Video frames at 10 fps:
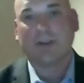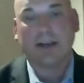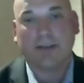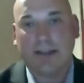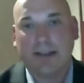I
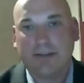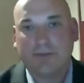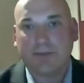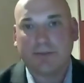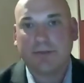know
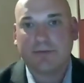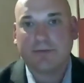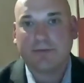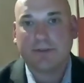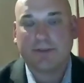from
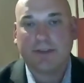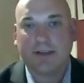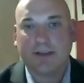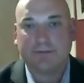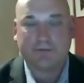
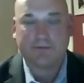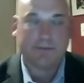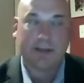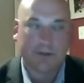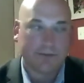
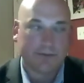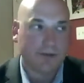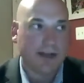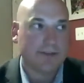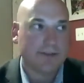hearing from you
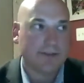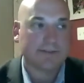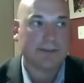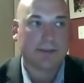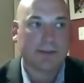guys, it doesn't
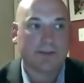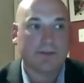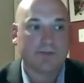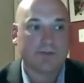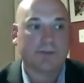seem like it's
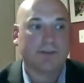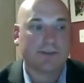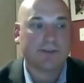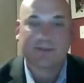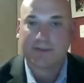too strong
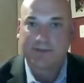just because